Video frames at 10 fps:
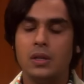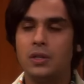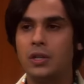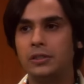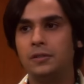
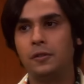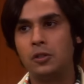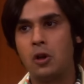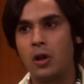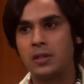Sheldon, for
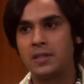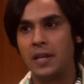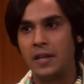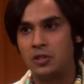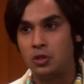God's
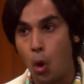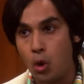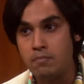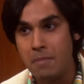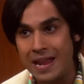sakes,
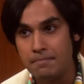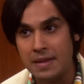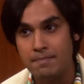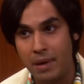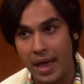don't make
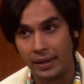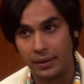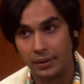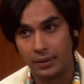me beg.